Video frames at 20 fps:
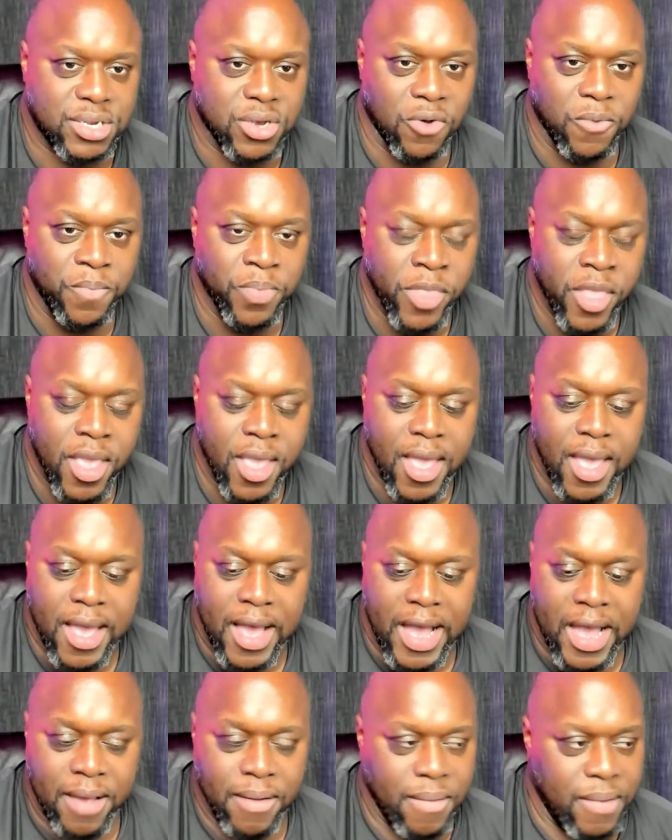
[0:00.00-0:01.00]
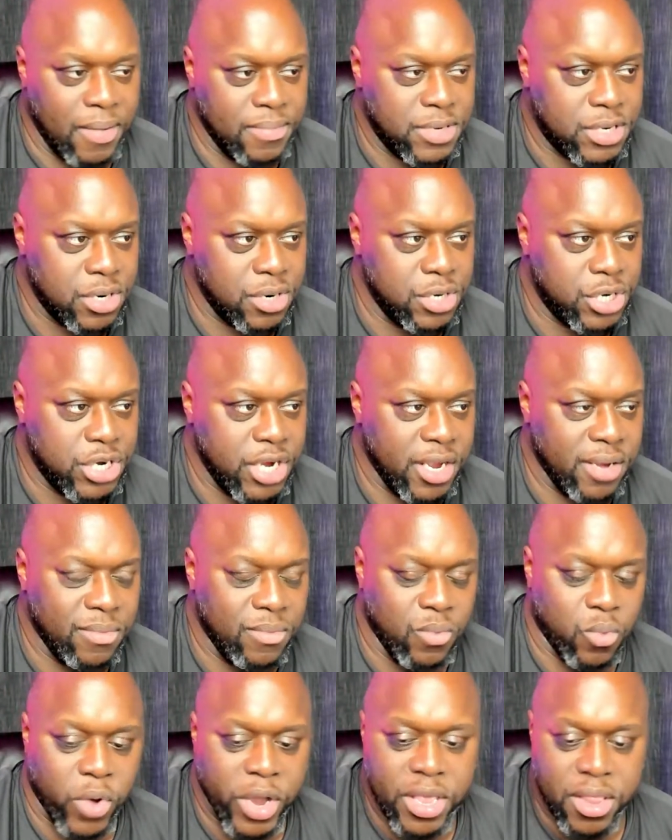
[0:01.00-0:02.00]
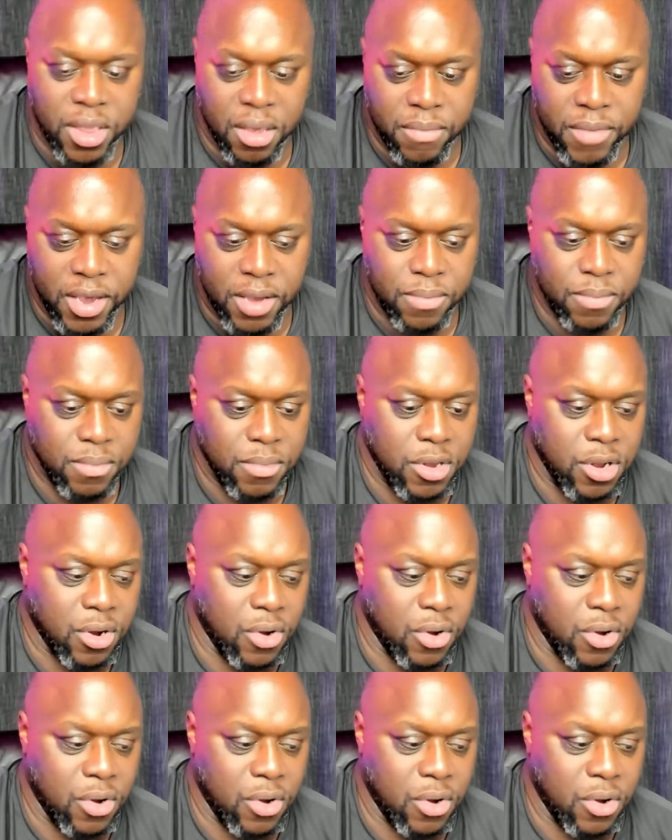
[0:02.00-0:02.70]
So I'm searching weight limit.